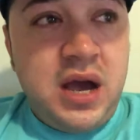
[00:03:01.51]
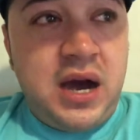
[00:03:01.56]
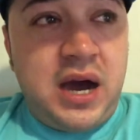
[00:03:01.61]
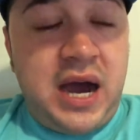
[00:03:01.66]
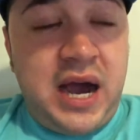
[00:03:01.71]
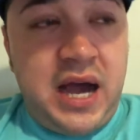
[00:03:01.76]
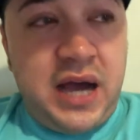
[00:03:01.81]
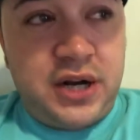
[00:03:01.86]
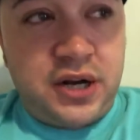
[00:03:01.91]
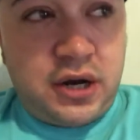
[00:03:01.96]
I
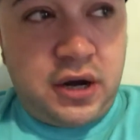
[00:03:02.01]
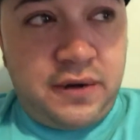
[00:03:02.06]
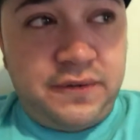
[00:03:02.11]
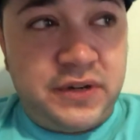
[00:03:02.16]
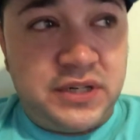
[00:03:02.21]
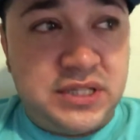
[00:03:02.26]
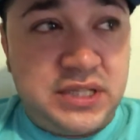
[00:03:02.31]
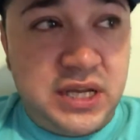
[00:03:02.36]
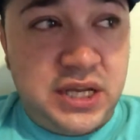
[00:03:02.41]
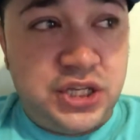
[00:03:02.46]
had a
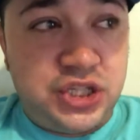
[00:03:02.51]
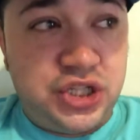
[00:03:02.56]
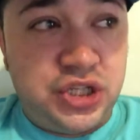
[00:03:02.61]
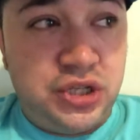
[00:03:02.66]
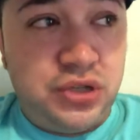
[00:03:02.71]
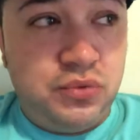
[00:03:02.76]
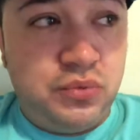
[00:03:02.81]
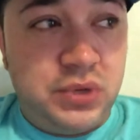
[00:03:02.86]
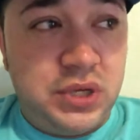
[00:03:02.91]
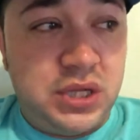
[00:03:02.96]

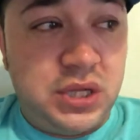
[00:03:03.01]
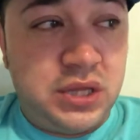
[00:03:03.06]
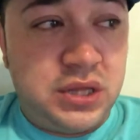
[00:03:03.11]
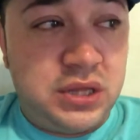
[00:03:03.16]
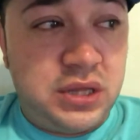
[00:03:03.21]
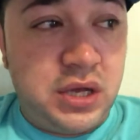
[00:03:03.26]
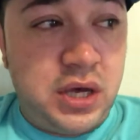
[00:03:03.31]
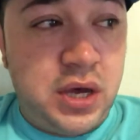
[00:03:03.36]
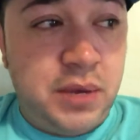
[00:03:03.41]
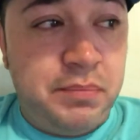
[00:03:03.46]
conversation
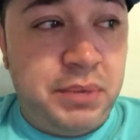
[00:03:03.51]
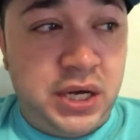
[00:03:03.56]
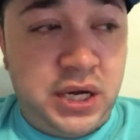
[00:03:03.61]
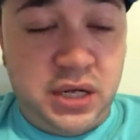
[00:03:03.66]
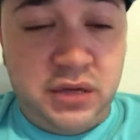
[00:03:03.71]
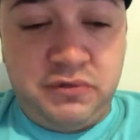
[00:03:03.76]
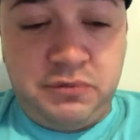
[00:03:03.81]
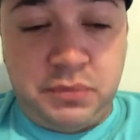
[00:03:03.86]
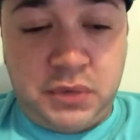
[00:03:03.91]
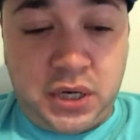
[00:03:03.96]
with a
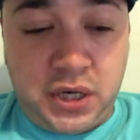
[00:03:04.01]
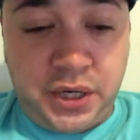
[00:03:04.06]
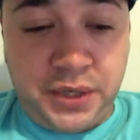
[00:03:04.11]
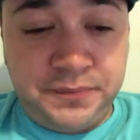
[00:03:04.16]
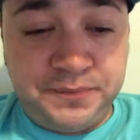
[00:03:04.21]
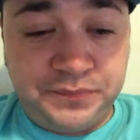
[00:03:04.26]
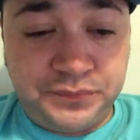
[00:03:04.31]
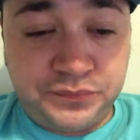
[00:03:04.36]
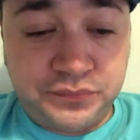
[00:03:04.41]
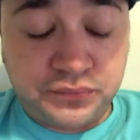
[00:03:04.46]
buddy of
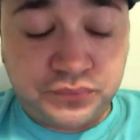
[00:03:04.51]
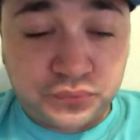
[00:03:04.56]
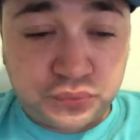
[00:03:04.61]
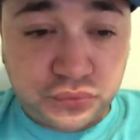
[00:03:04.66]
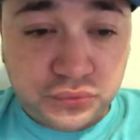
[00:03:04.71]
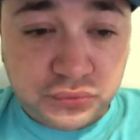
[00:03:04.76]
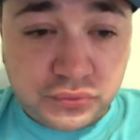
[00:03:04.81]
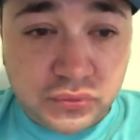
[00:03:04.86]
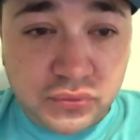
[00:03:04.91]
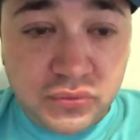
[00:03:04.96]
mine,
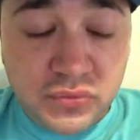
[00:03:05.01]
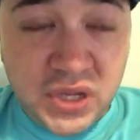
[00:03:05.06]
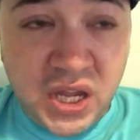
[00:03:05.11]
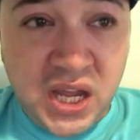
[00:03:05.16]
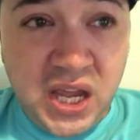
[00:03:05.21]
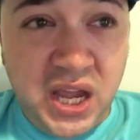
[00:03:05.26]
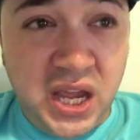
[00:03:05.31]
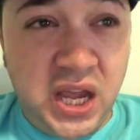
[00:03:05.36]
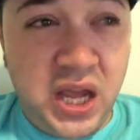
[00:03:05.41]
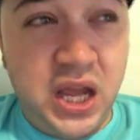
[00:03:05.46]

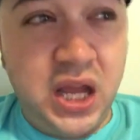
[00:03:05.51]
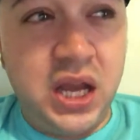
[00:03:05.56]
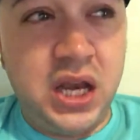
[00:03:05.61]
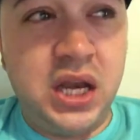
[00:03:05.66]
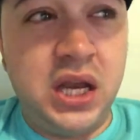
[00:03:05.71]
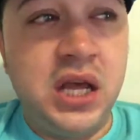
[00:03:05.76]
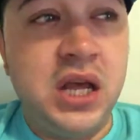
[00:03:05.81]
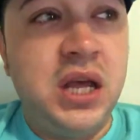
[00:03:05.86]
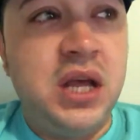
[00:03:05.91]
and